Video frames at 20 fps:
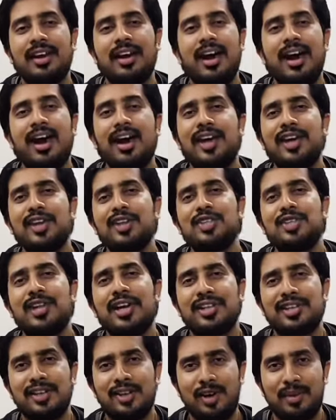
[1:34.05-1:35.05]
higher
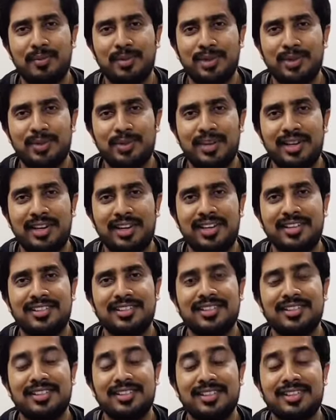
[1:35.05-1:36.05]
education opportunities,
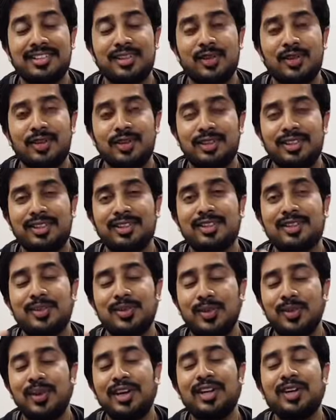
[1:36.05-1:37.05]
this is
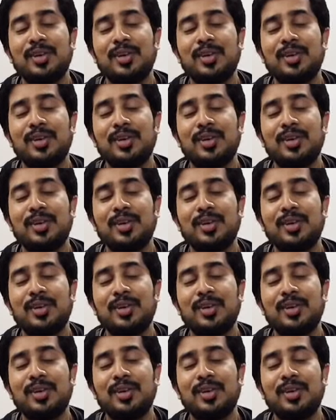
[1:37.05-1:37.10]
going